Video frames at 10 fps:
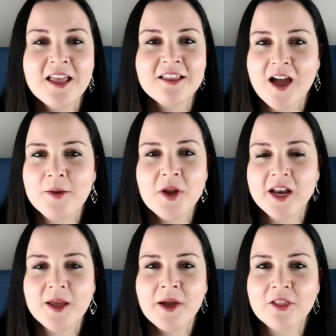I'm not
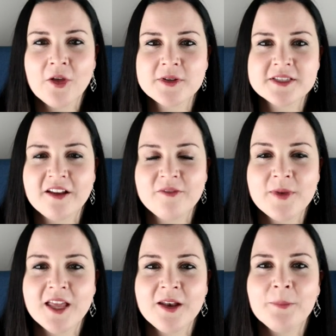at my lowest that I've
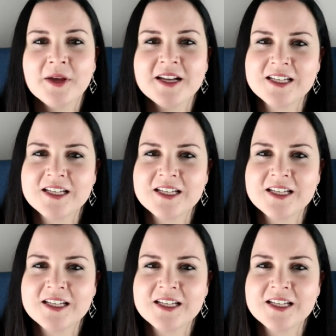been, but I